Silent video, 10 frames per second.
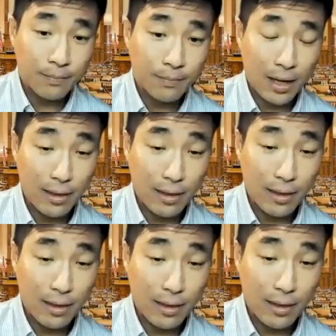in that
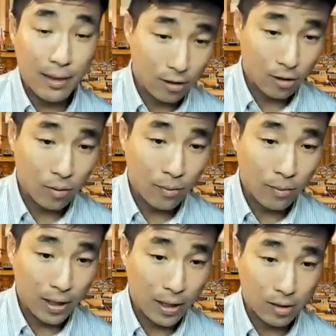cycle based
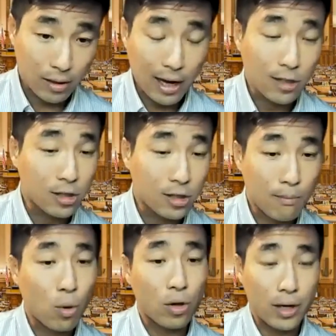on exit polling
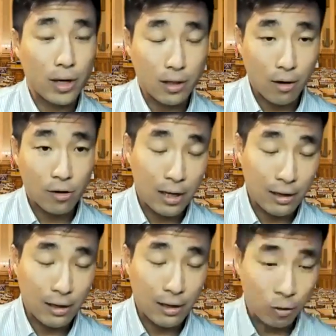and other
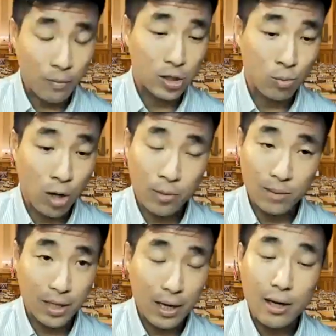information we were able to
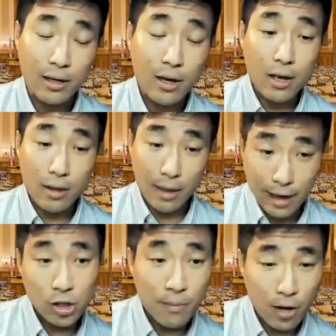obtain. The Asian
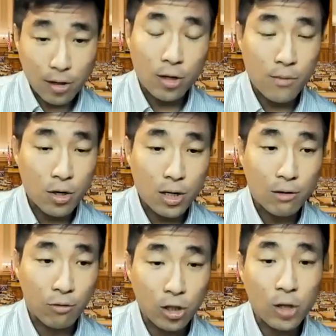American community
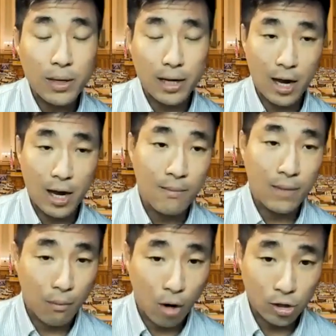really became that
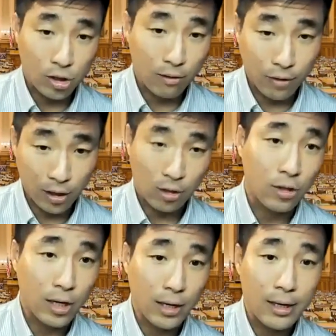margin of
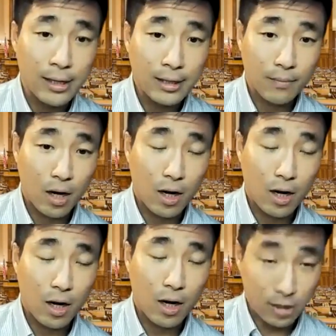victory
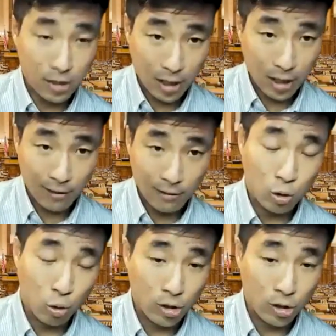in the state of
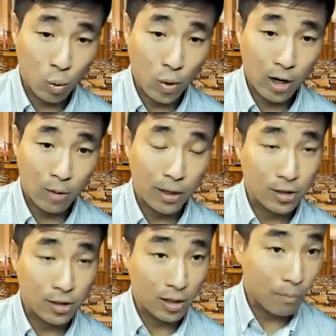Georgia, where
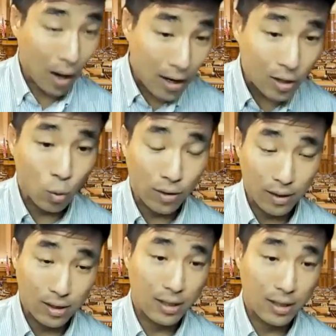President Biden won the
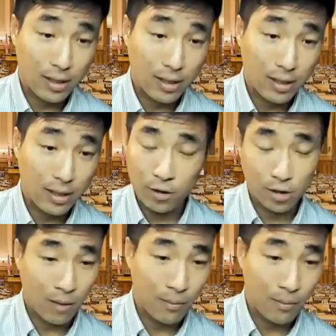state for the first time